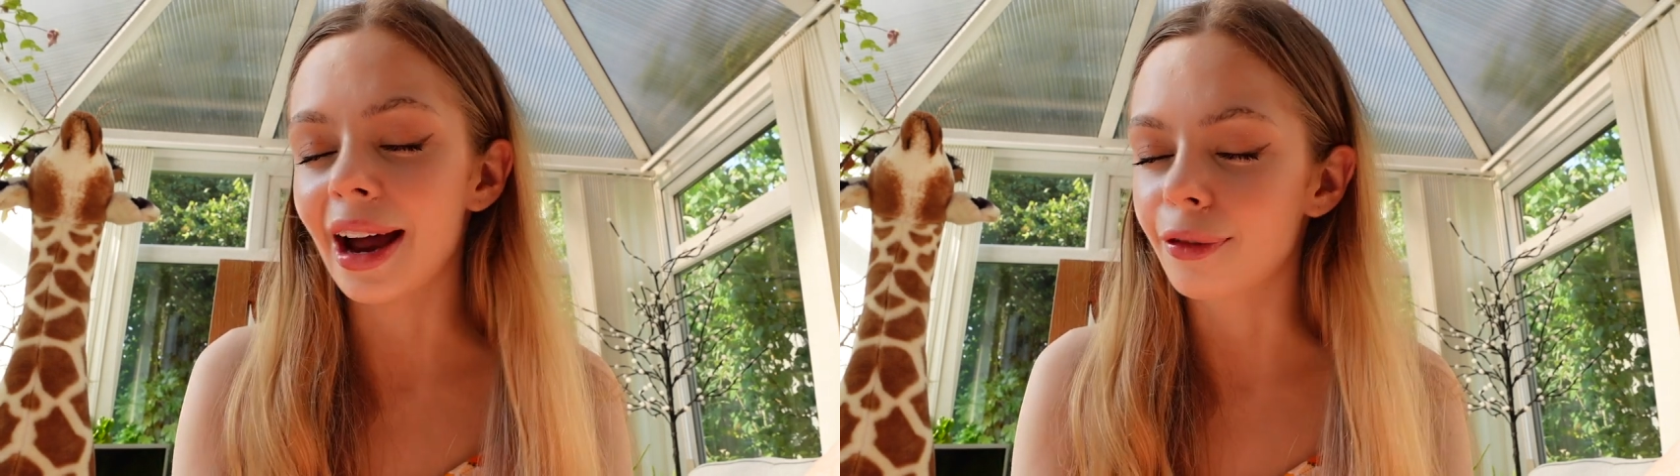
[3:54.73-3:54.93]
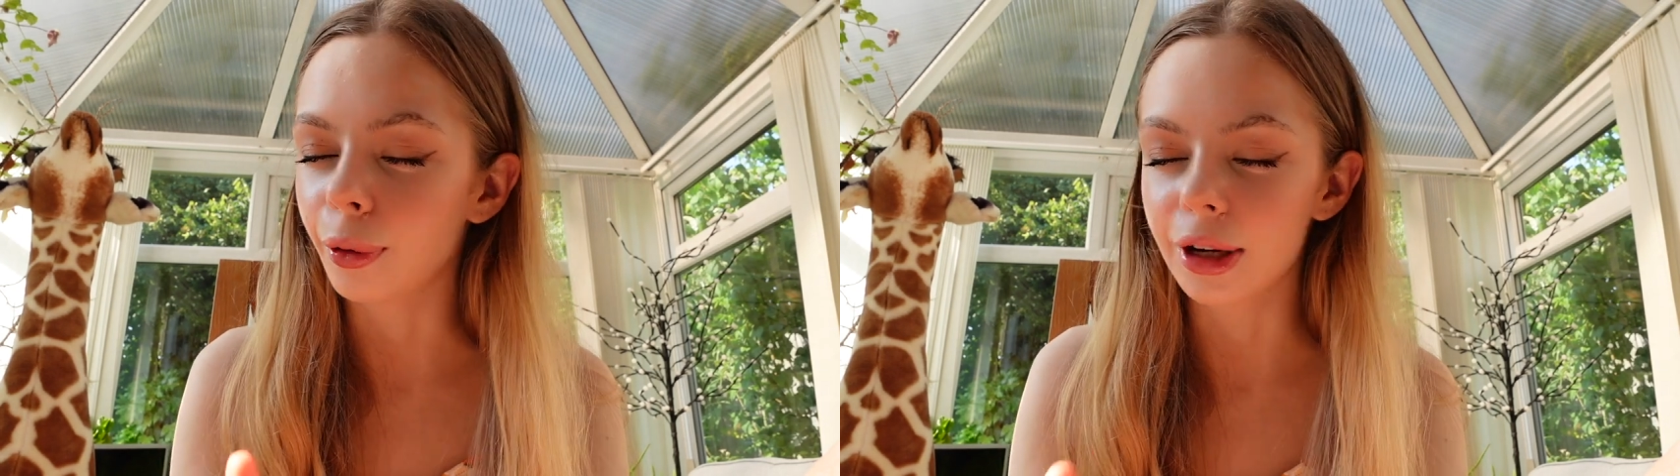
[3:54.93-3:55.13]

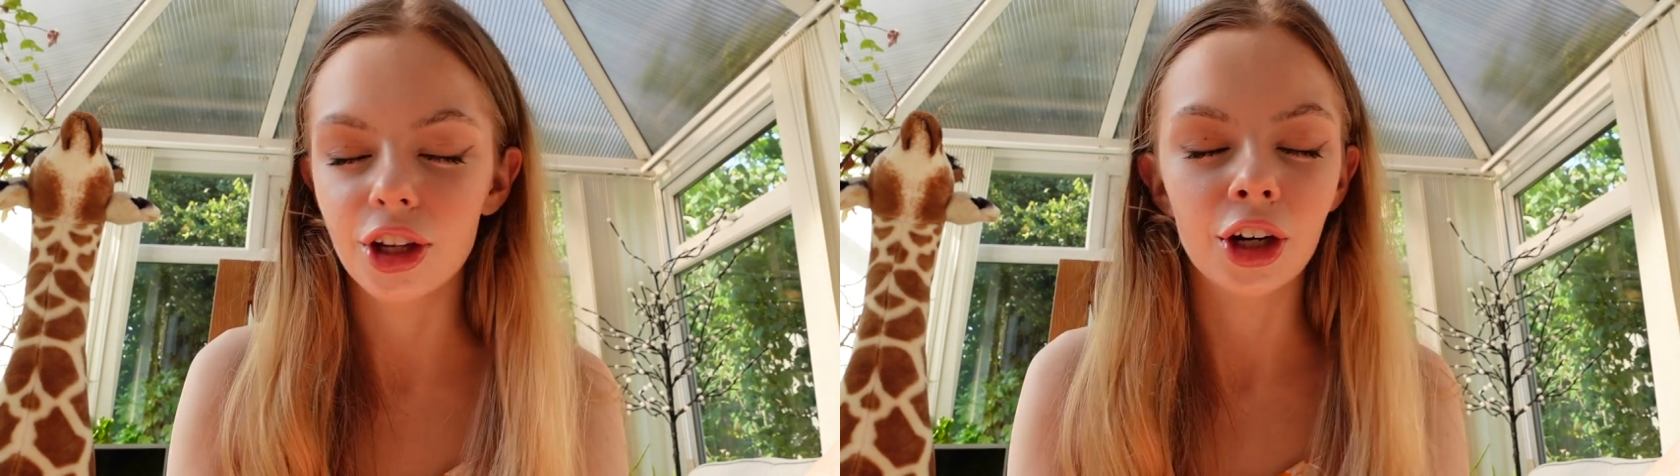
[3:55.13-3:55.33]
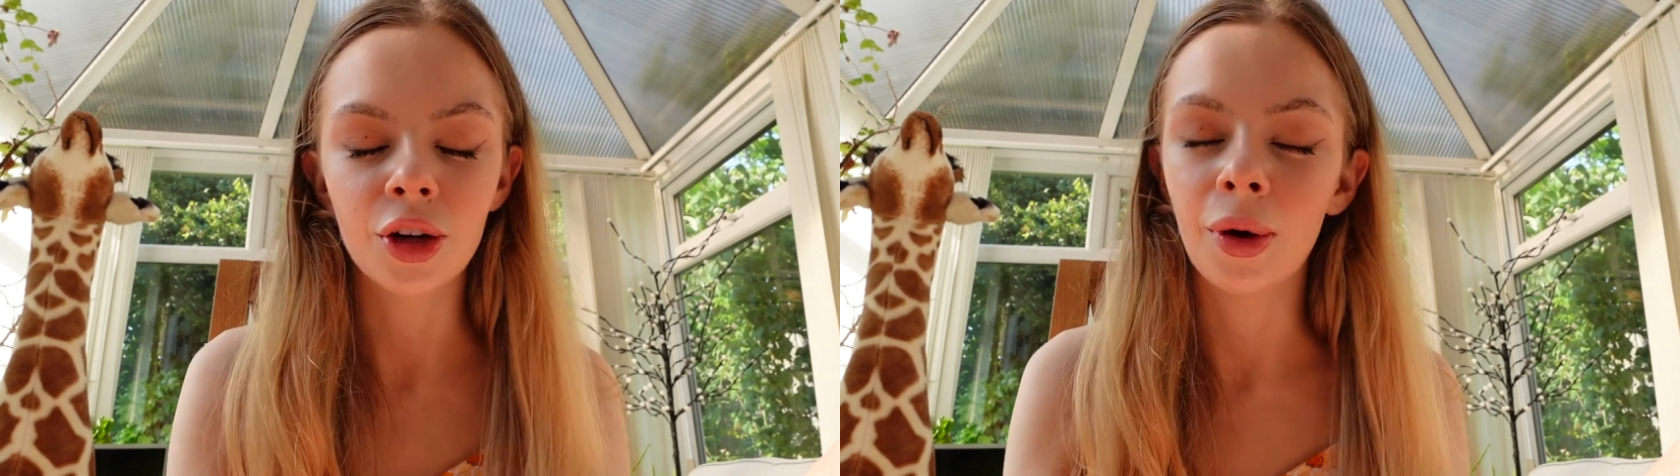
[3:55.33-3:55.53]
everyone is
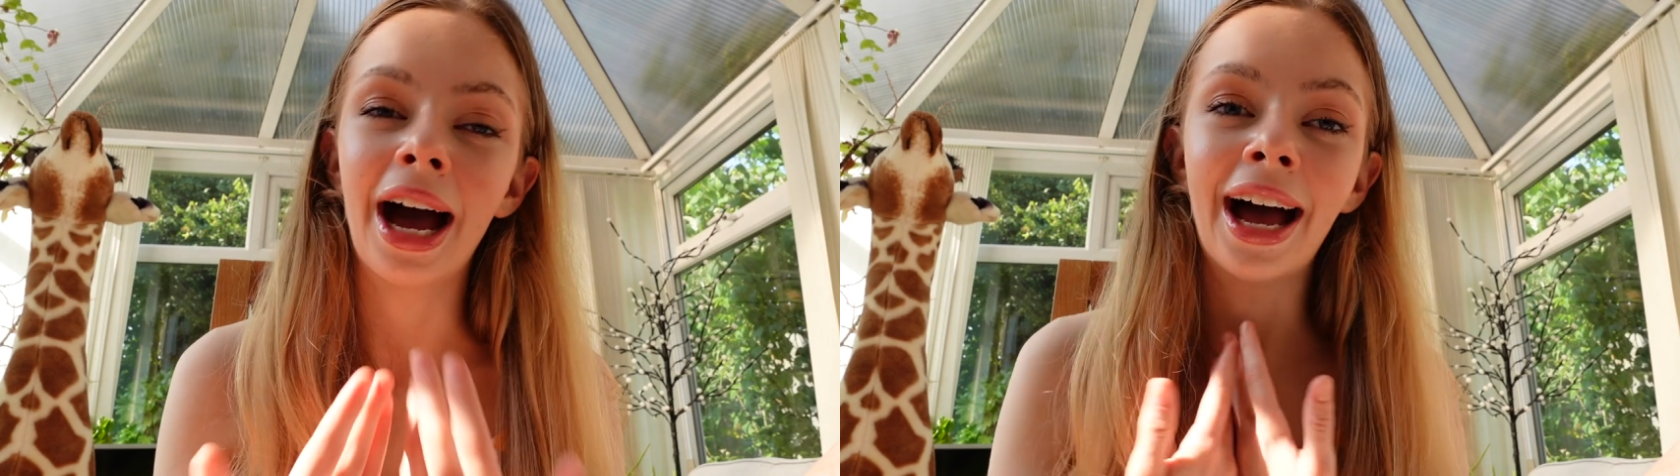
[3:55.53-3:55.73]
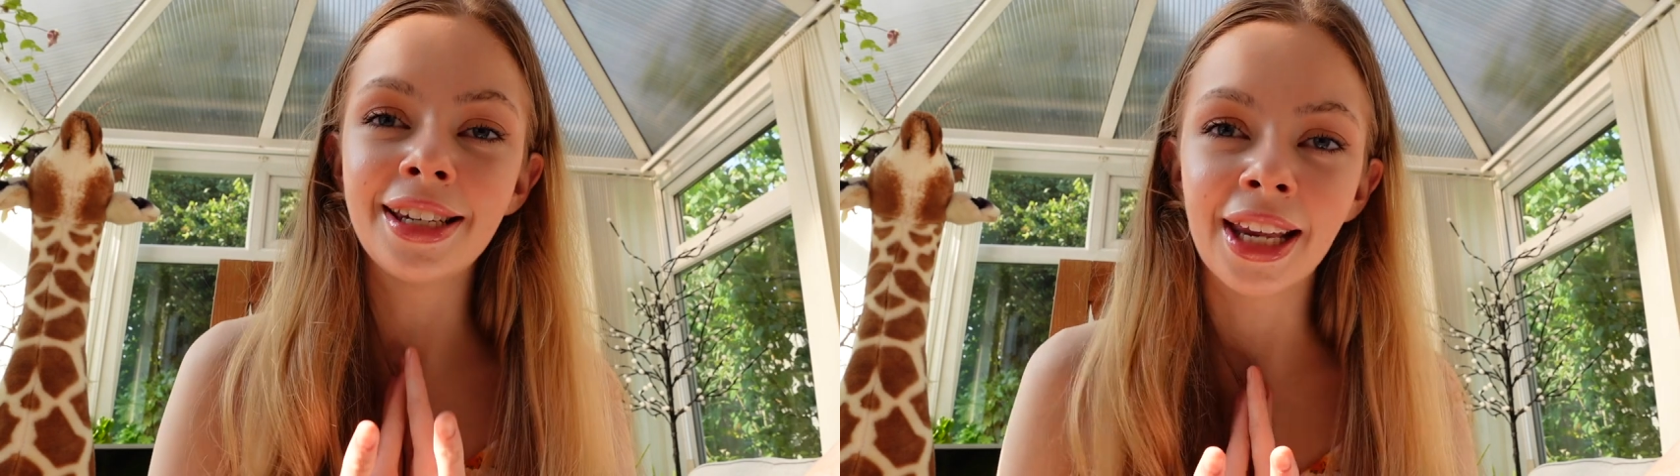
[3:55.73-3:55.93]
going to do it,
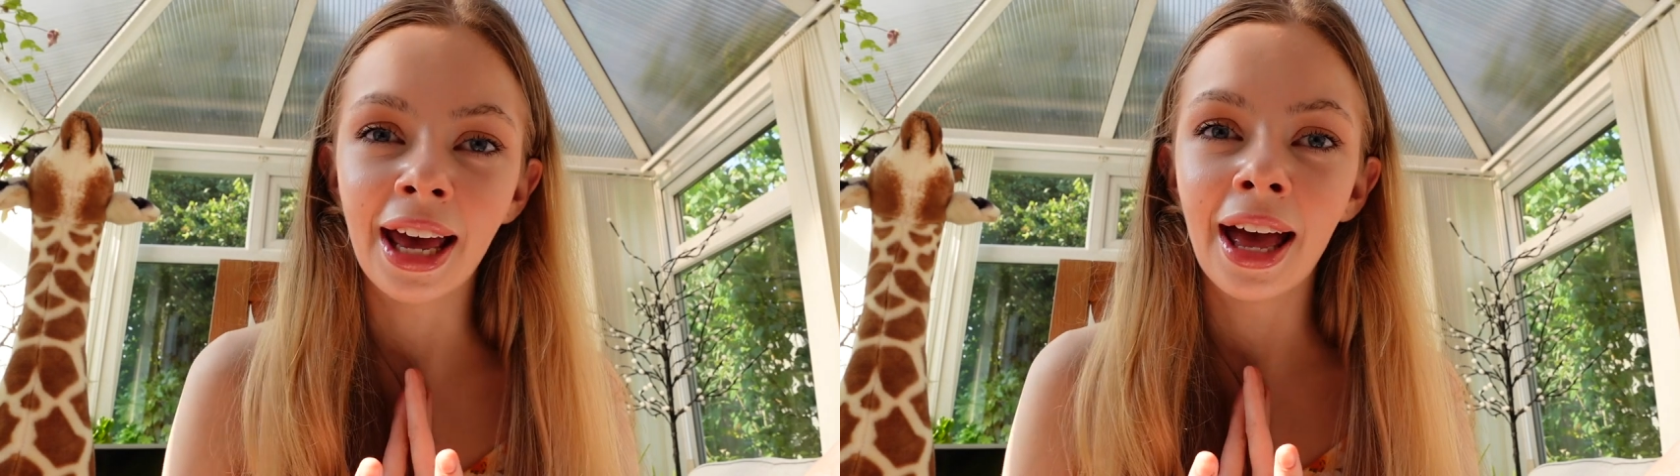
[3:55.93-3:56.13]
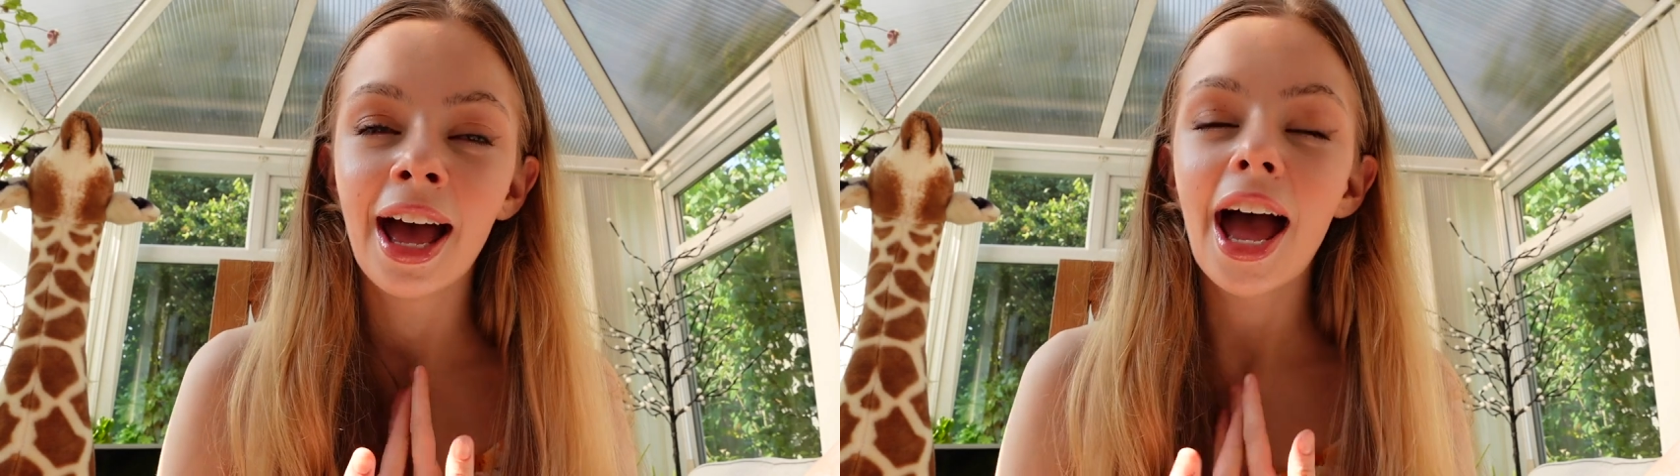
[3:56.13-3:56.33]
I did
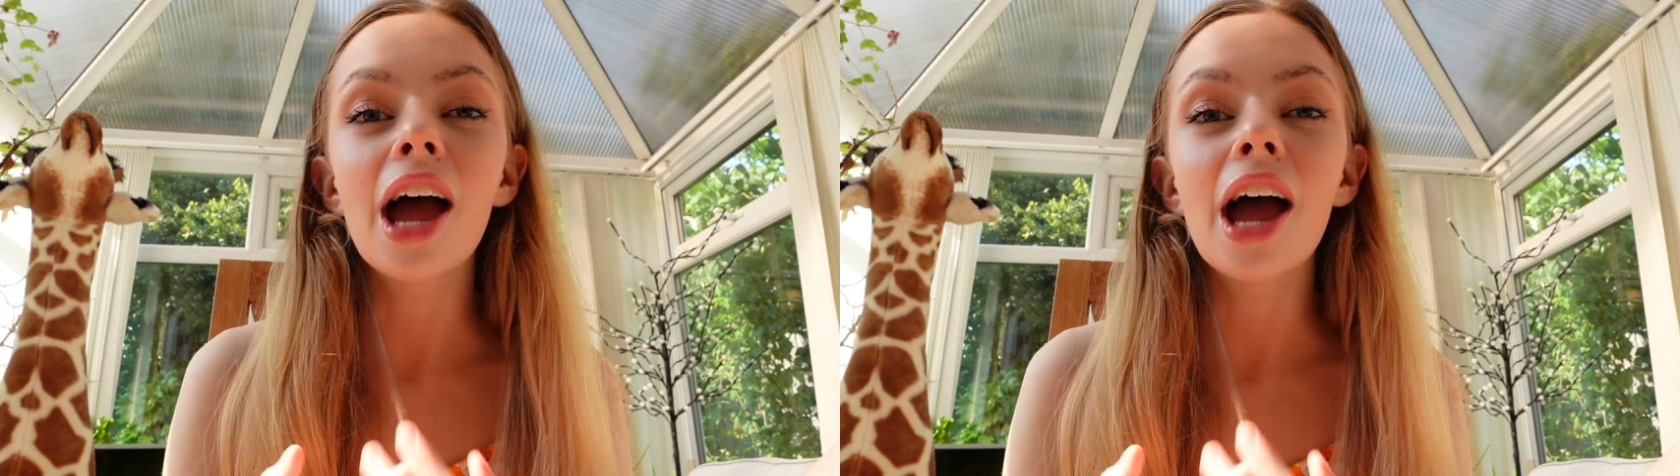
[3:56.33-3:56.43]
it.